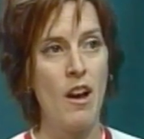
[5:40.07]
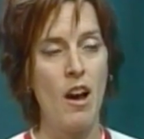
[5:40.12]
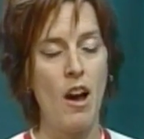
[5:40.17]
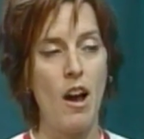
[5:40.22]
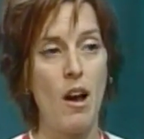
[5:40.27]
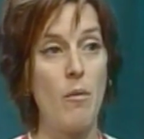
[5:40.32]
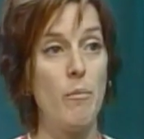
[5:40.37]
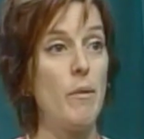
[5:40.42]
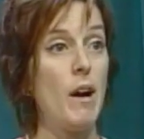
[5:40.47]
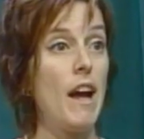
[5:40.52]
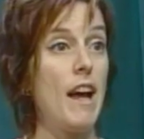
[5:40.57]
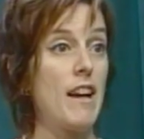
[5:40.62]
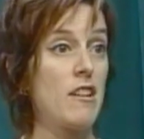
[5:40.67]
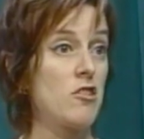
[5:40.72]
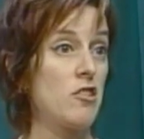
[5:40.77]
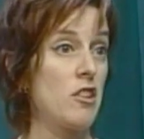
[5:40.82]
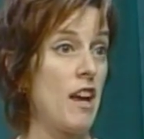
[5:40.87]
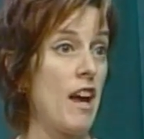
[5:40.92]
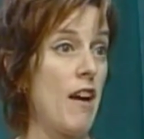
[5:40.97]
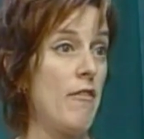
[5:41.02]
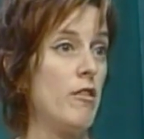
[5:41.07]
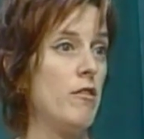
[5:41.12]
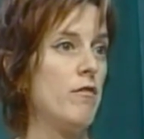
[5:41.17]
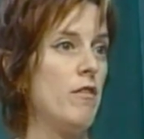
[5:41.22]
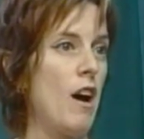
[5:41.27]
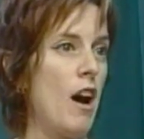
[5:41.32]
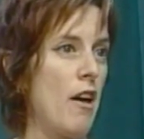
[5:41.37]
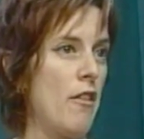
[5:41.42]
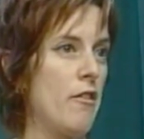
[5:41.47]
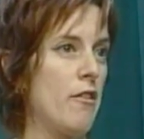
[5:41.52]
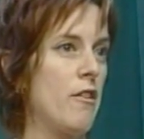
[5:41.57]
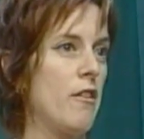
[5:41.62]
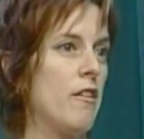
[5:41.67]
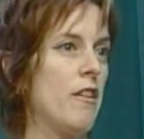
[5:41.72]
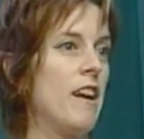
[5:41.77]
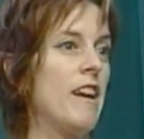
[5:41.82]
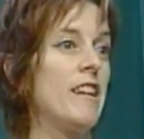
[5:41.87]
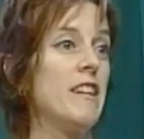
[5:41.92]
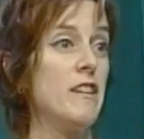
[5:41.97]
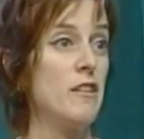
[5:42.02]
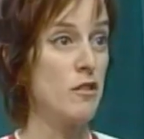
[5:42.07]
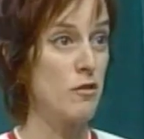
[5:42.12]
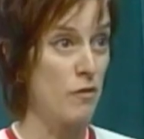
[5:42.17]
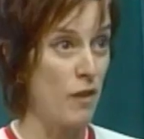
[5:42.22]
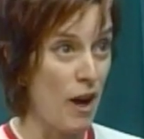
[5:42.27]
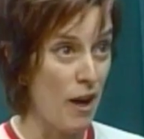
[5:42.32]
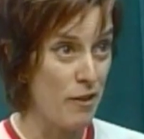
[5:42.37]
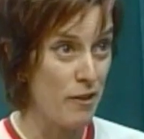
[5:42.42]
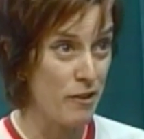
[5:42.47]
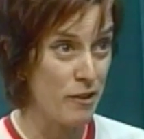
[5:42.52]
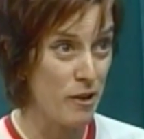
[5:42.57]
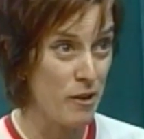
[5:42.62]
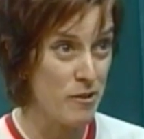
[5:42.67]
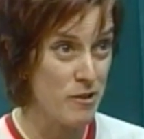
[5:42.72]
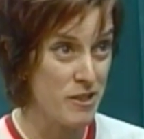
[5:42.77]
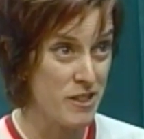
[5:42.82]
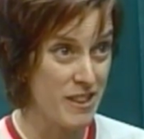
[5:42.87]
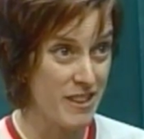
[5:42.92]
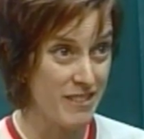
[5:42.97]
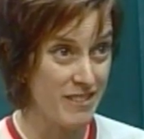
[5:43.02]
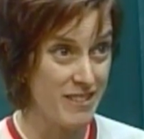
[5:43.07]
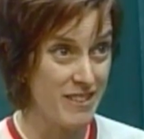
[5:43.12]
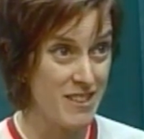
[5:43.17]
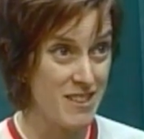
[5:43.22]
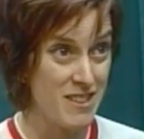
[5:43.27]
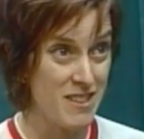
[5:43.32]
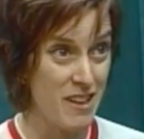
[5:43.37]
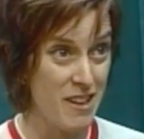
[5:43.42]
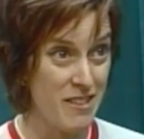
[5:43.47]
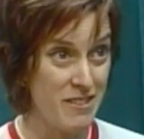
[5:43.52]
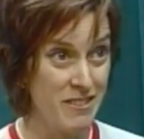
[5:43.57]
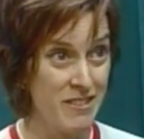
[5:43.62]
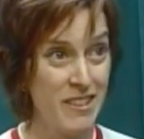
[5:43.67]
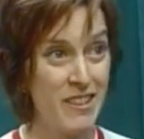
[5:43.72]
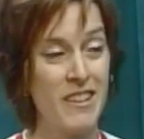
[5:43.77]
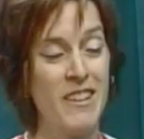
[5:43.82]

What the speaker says: I actually have a father and his father coaching the son.